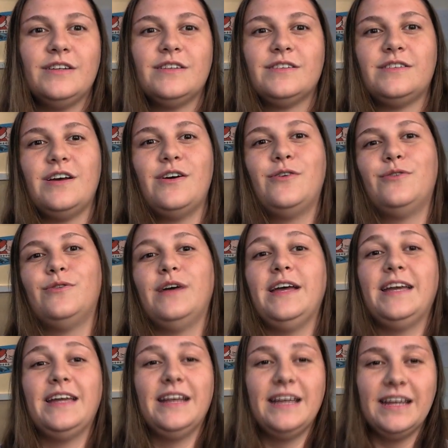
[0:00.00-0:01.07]
So
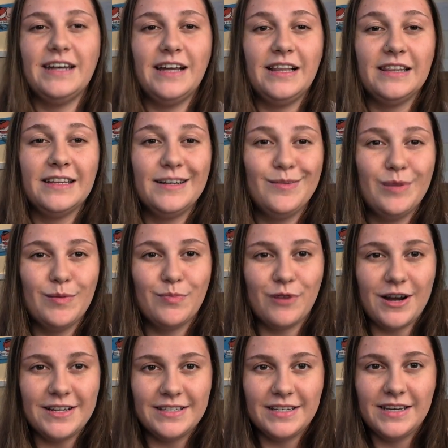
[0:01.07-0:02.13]
it can get a little bit
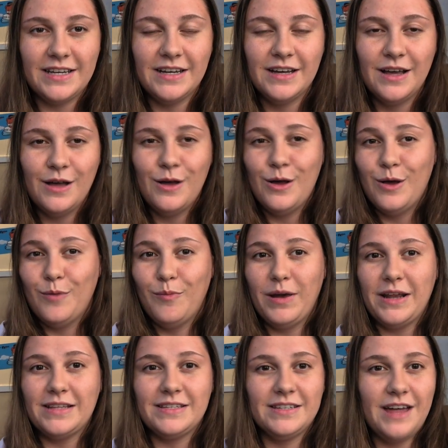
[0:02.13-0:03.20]
pricey, but
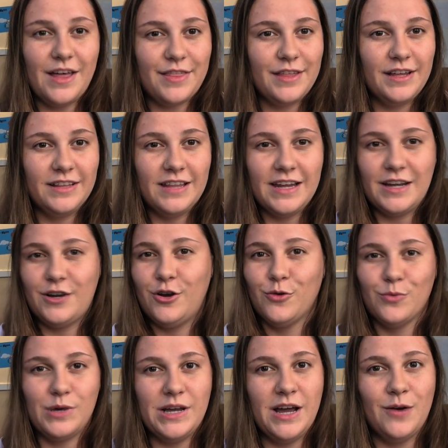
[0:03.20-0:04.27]
it's nothing like
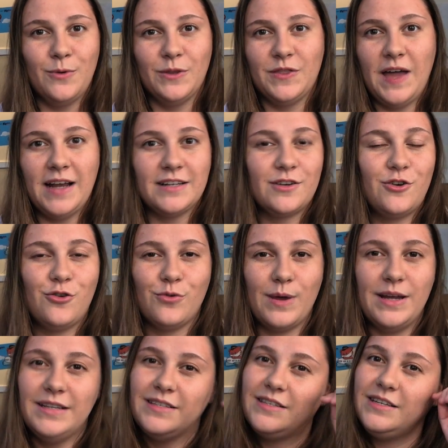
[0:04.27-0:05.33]
Korea with that
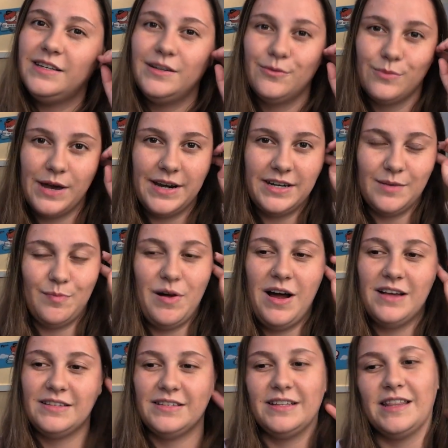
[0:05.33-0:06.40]
crazy rent
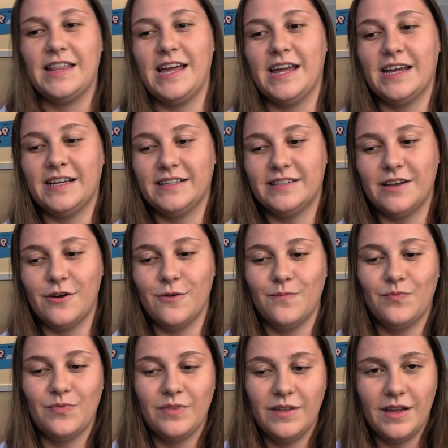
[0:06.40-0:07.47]
deposit thing,
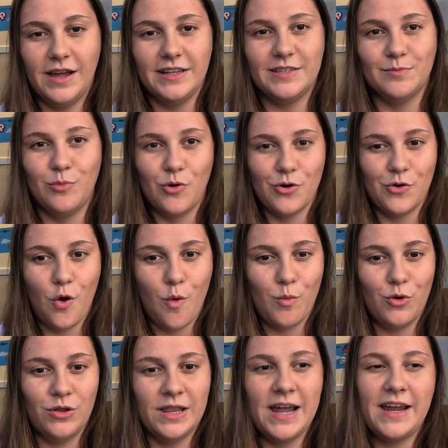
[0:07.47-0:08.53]
so it's more
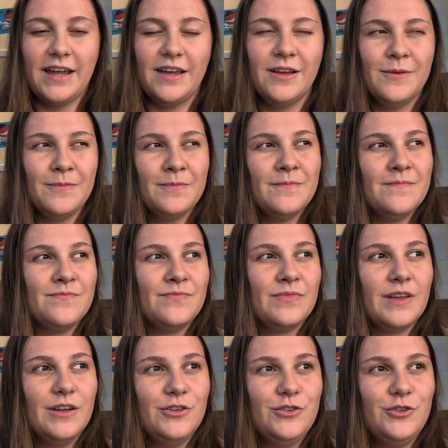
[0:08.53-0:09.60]
normal. Like
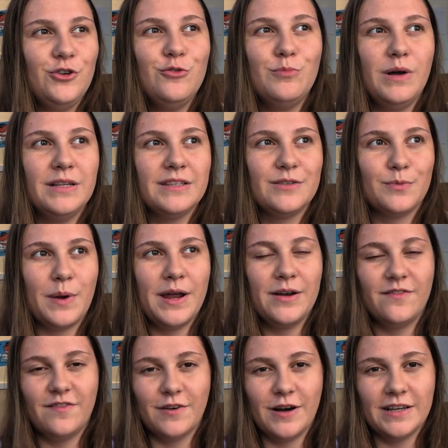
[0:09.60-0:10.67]
2 months
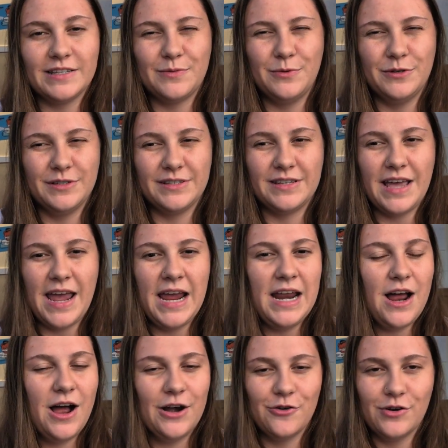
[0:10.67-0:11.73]
rent for us was
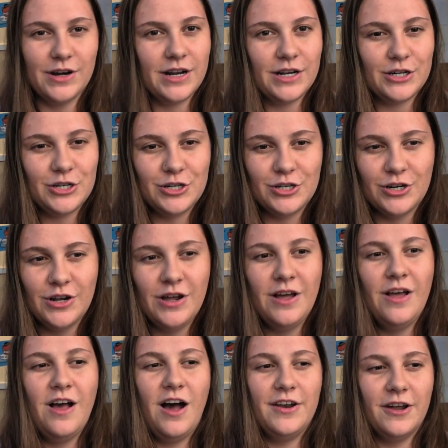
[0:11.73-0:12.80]
800-ish,
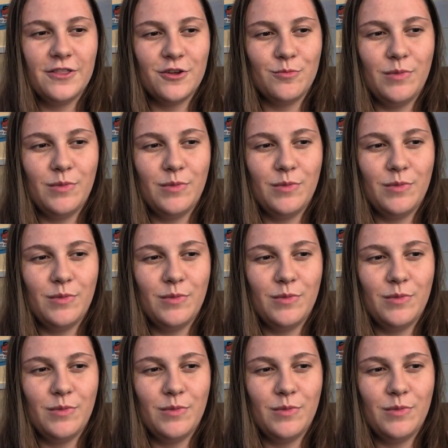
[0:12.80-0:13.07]
another